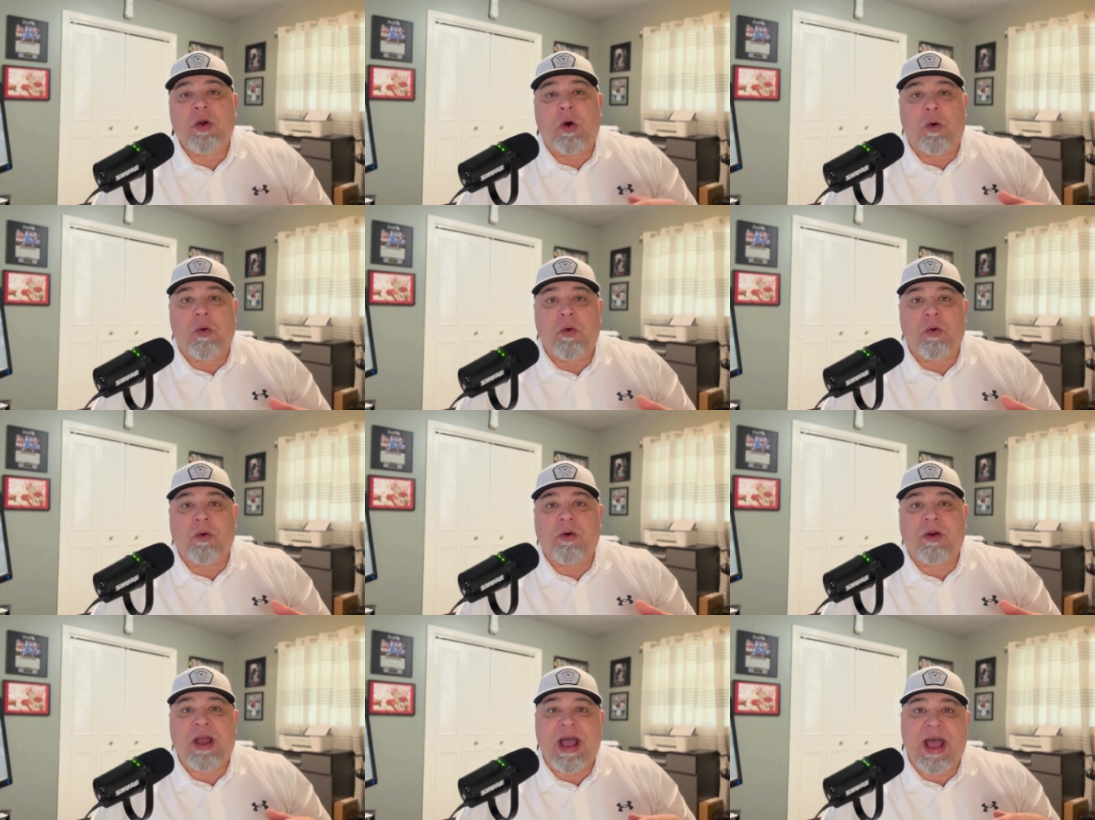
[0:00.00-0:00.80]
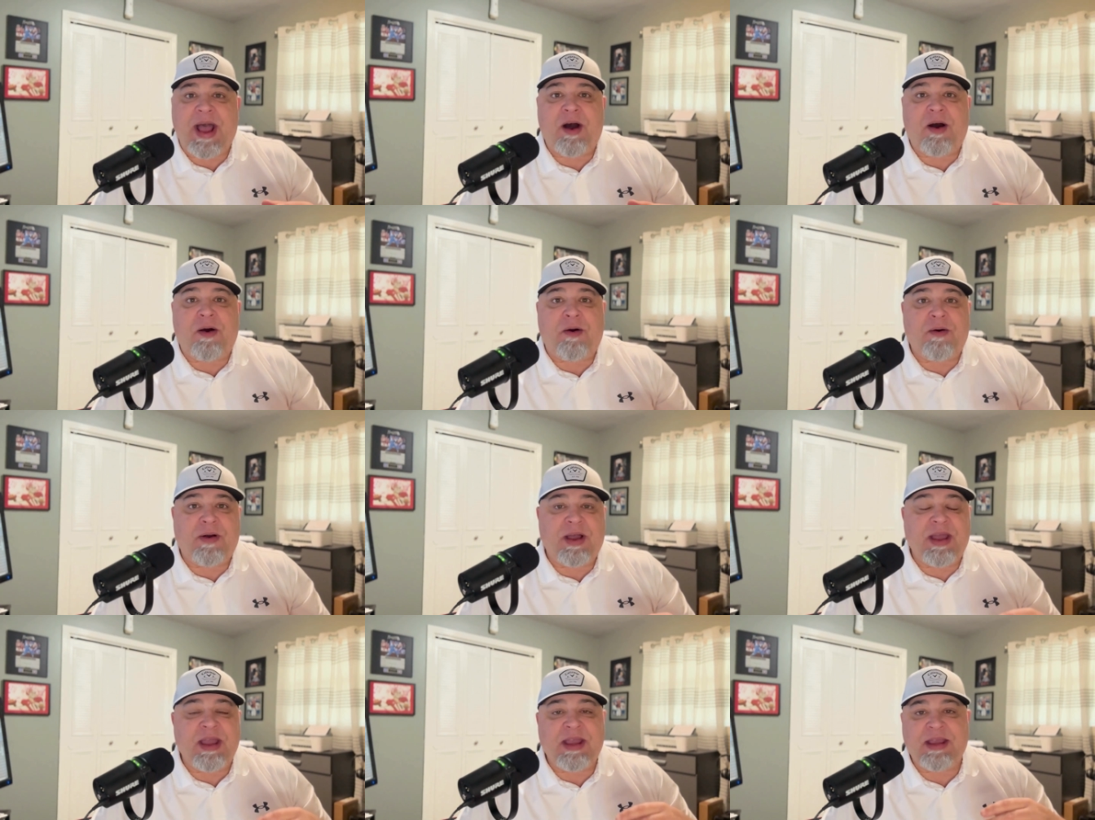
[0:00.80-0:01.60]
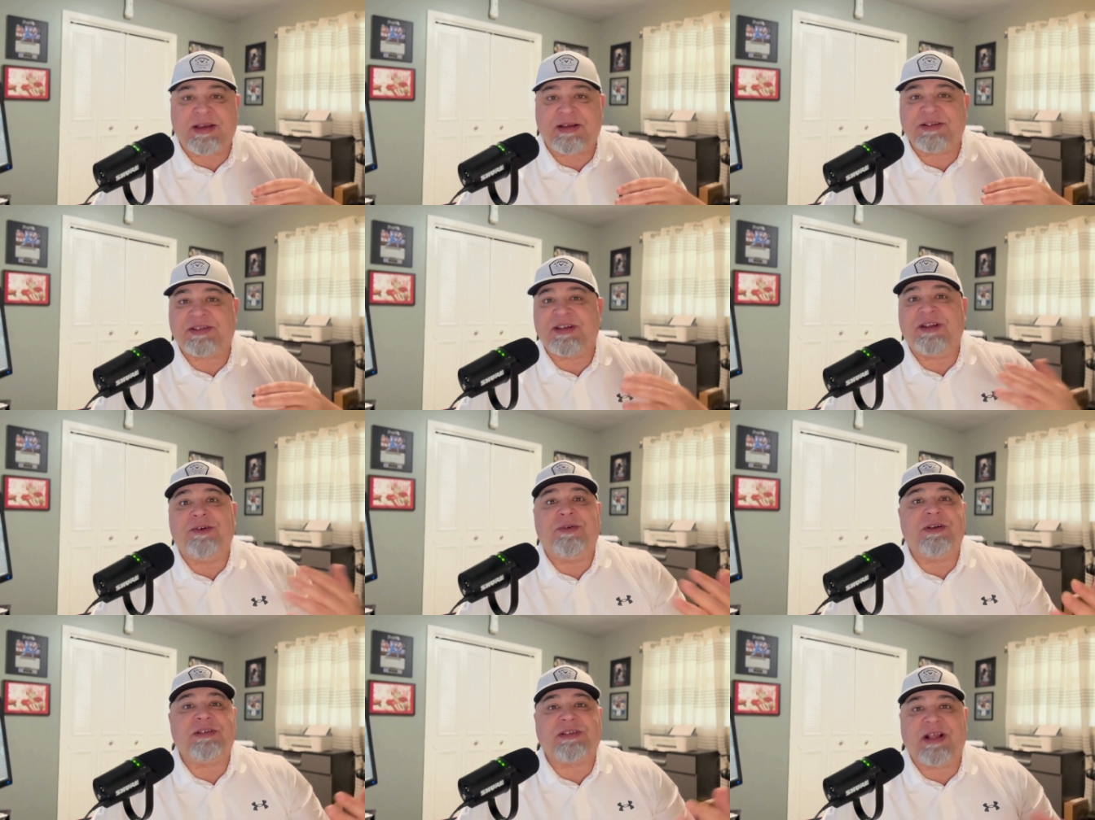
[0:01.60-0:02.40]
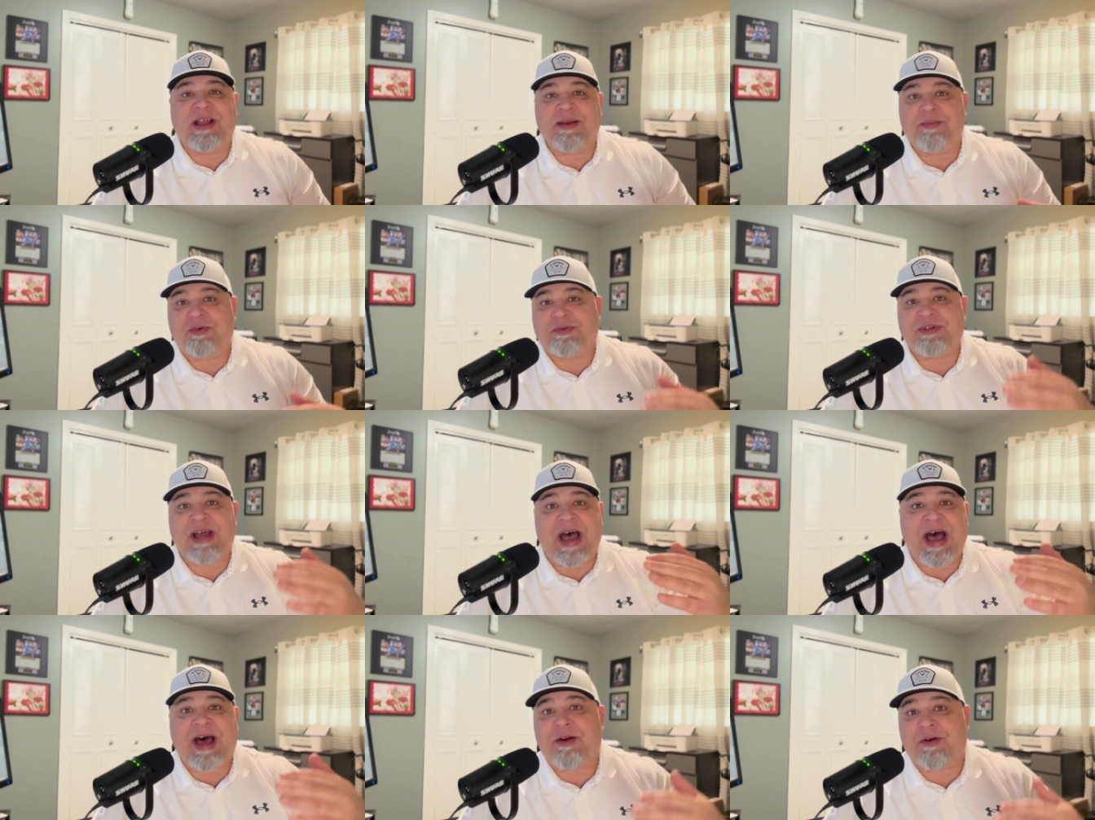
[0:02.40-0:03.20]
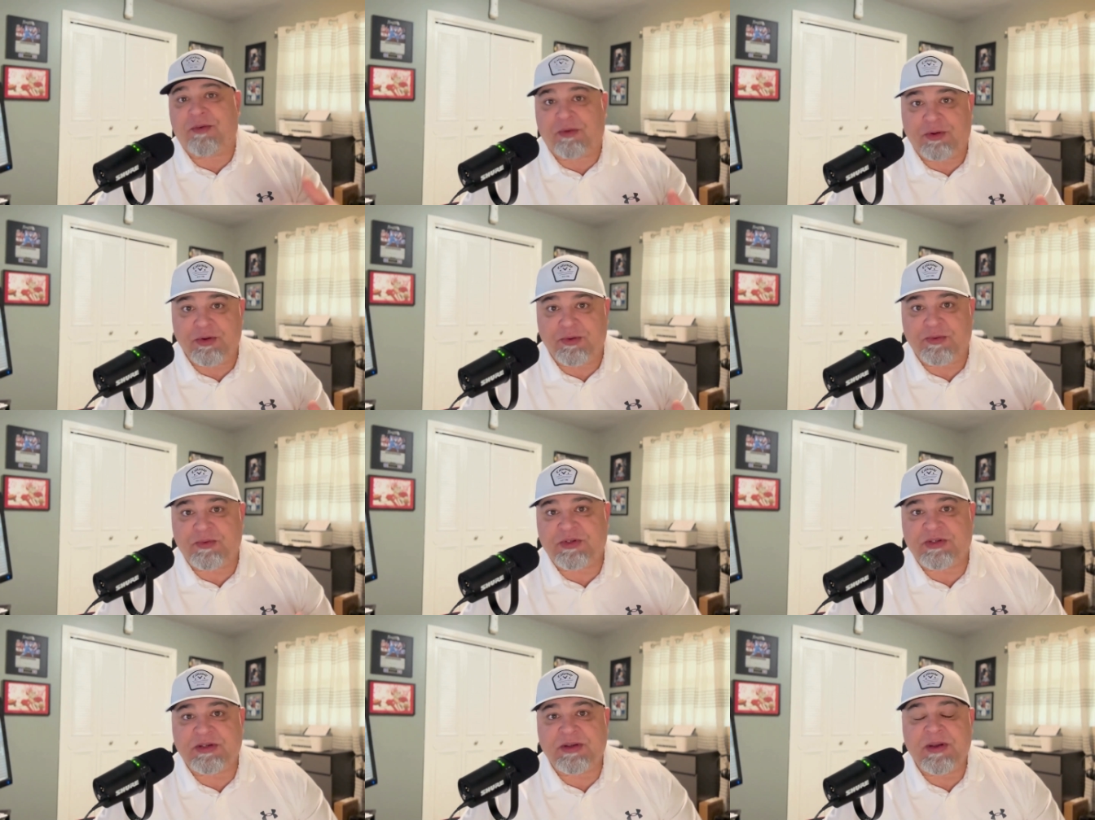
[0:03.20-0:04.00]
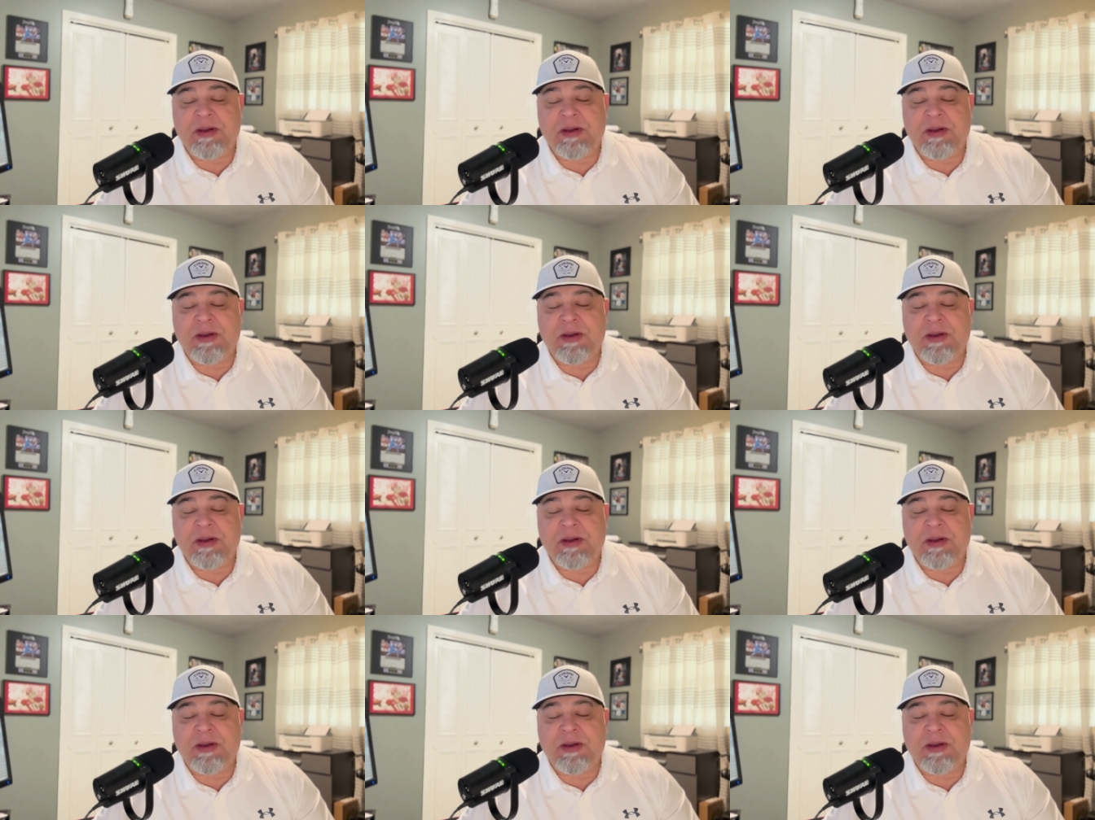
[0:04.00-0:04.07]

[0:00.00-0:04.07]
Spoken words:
or how a casino gets labeled tight or loose.